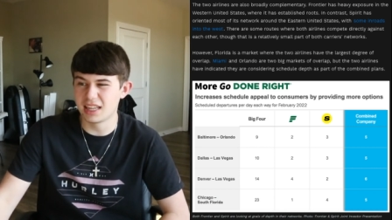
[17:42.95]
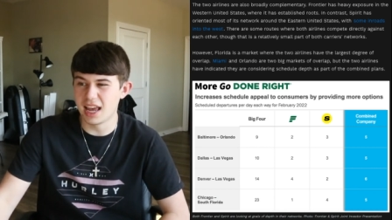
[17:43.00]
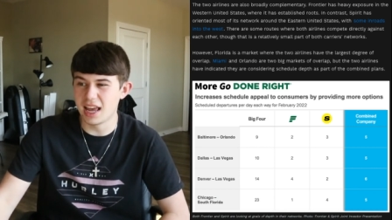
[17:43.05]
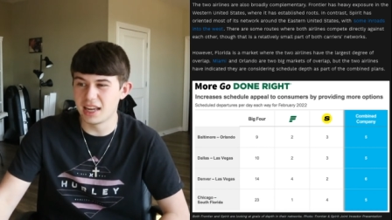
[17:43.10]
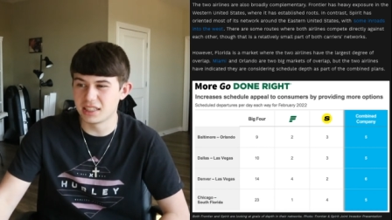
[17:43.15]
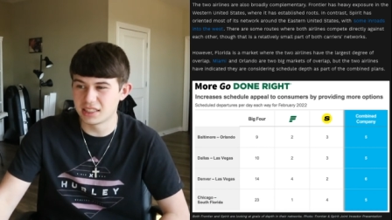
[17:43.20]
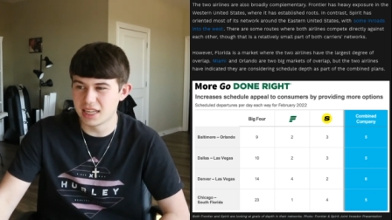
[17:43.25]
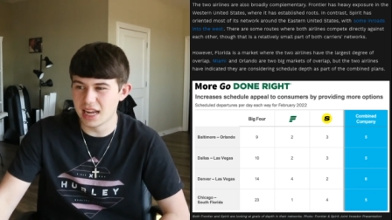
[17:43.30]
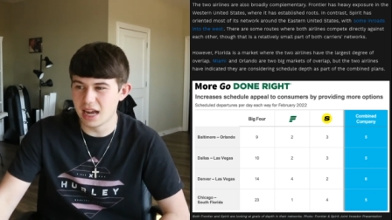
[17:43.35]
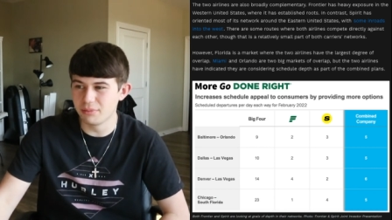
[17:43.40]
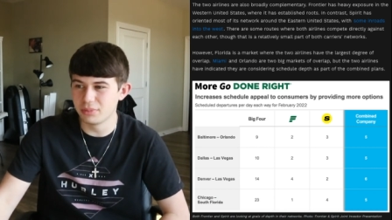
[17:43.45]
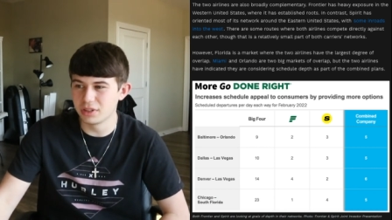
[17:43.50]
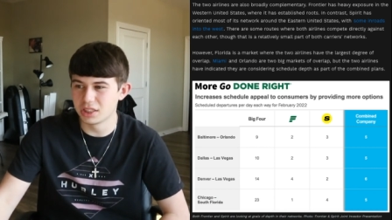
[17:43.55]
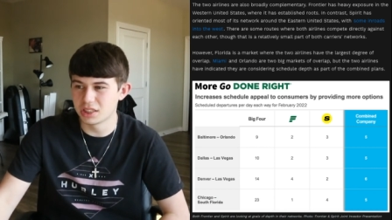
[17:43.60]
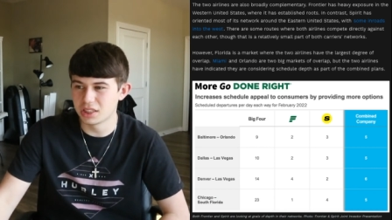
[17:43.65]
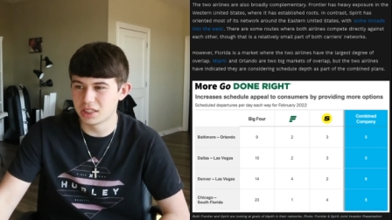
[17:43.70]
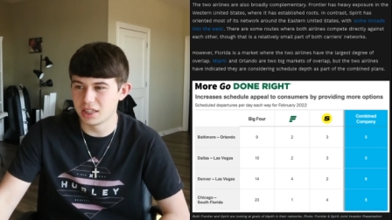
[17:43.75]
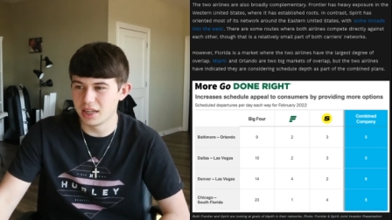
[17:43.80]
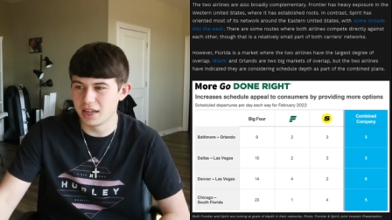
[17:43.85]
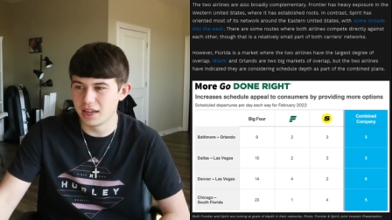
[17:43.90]

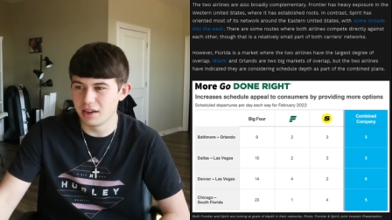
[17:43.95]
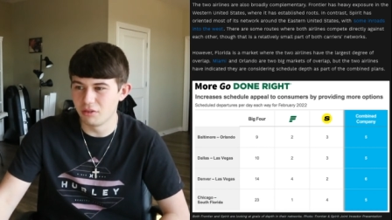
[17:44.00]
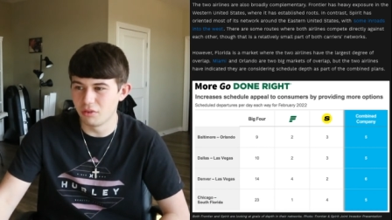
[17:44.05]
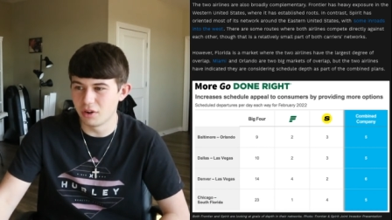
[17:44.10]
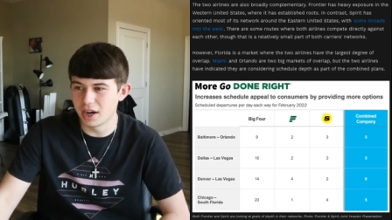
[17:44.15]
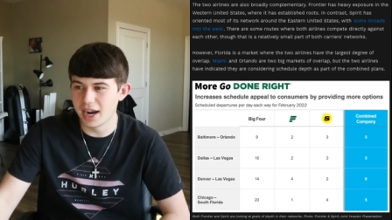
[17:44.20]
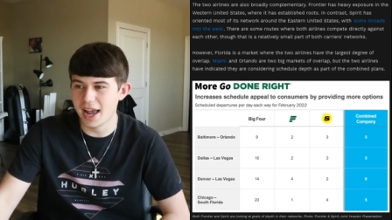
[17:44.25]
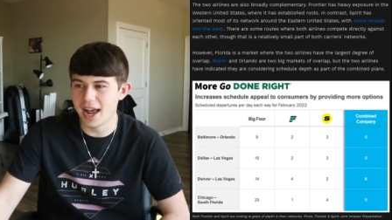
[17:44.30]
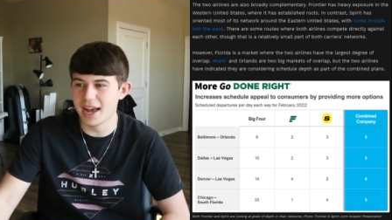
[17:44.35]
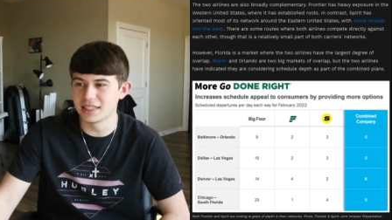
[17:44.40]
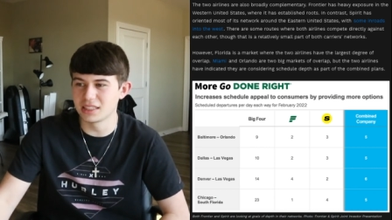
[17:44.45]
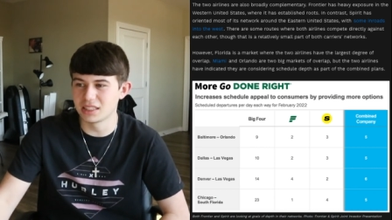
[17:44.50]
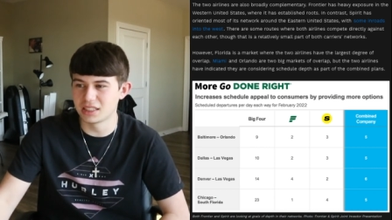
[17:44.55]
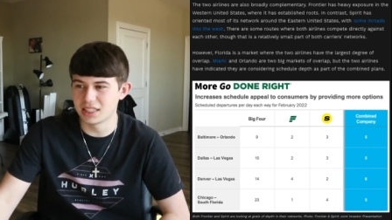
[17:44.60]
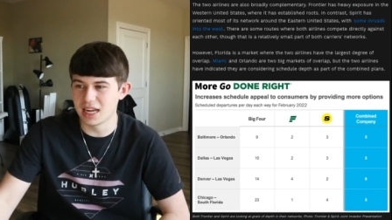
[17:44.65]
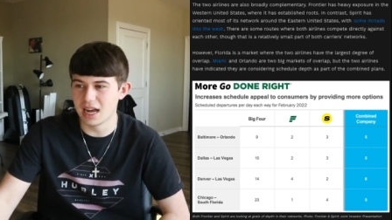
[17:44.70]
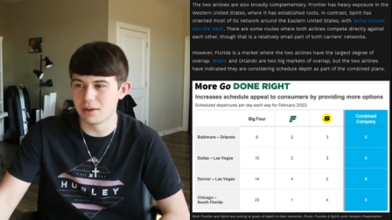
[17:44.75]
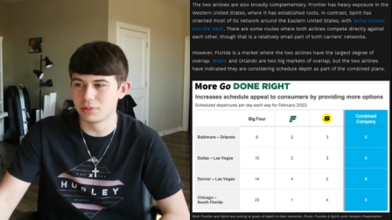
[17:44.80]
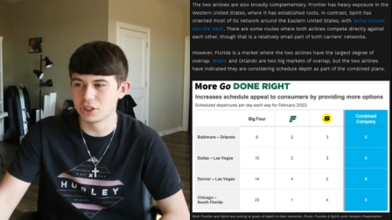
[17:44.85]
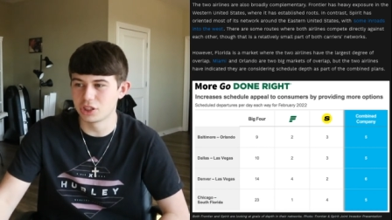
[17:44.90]
established where it has
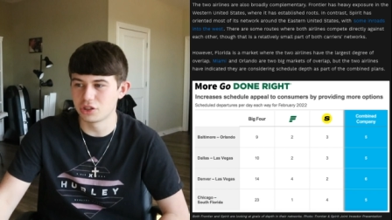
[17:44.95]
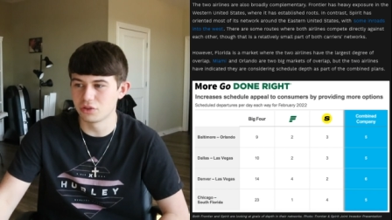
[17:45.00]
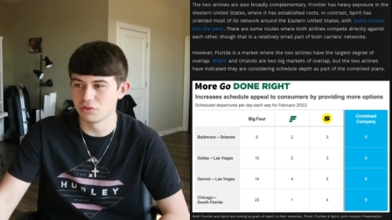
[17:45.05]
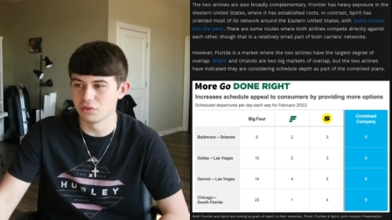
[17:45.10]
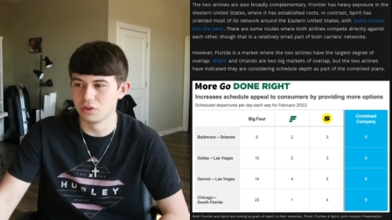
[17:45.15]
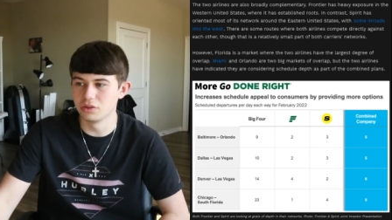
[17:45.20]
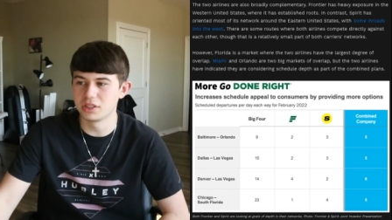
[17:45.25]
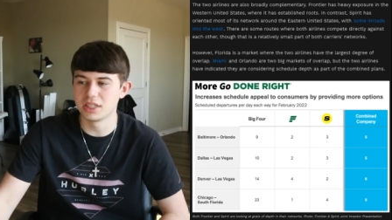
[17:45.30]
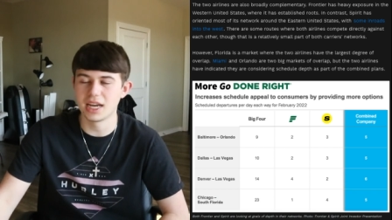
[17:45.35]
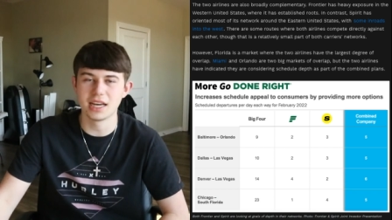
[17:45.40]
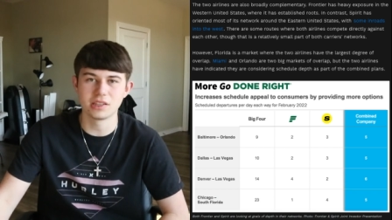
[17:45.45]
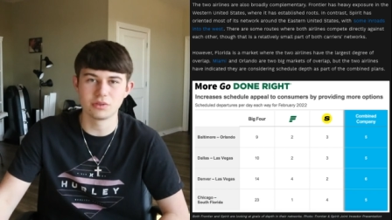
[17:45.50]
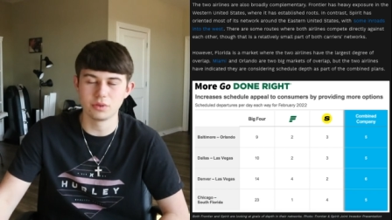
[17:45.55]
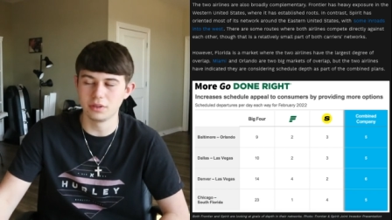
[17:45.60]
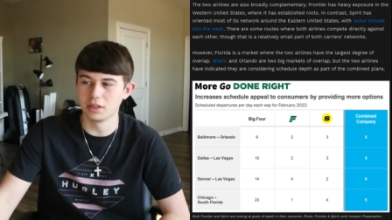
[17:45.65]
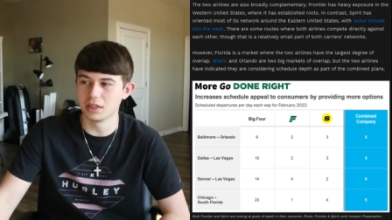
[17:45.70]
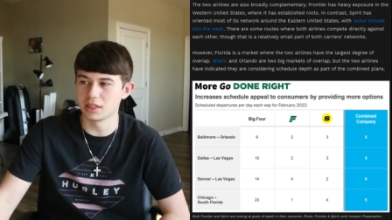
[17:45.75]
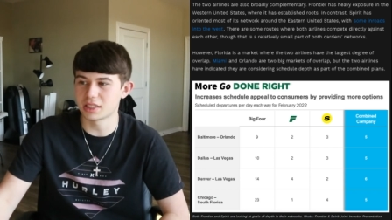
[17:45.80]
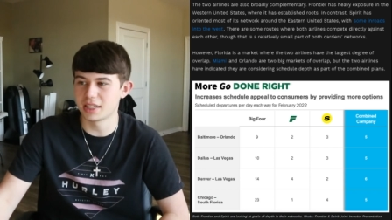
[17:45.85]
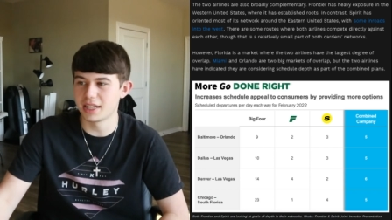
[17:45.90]
established roots, as we
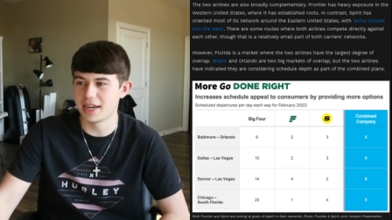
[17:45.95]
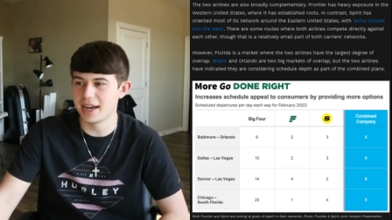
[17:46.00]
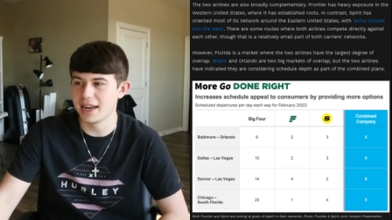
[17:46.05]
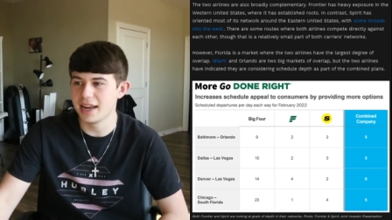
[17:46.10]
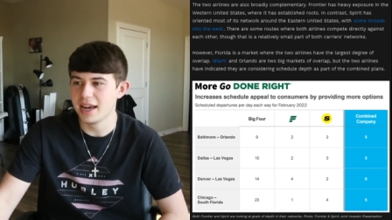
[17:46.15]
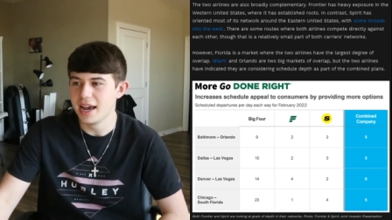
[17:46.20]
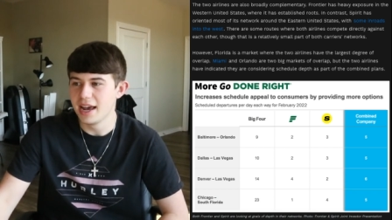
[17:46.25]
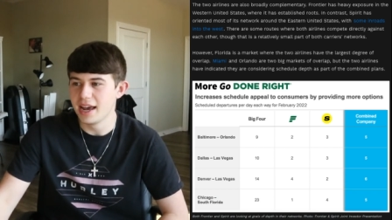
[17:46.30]
looked at.